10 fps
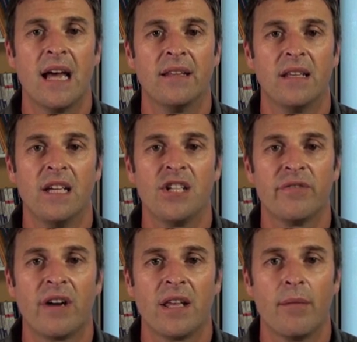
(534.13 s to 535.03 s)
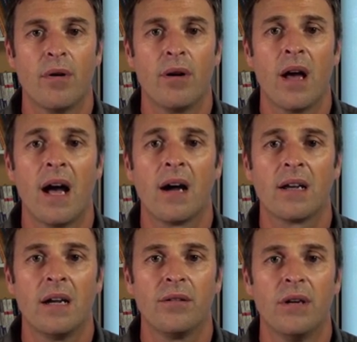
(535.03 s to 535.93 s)
and each variable
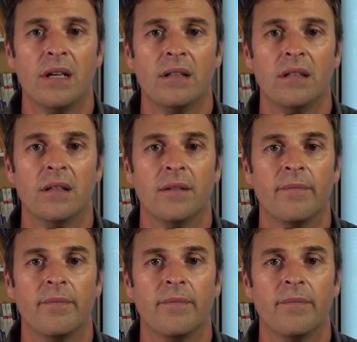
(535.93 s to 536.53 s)
are calculated.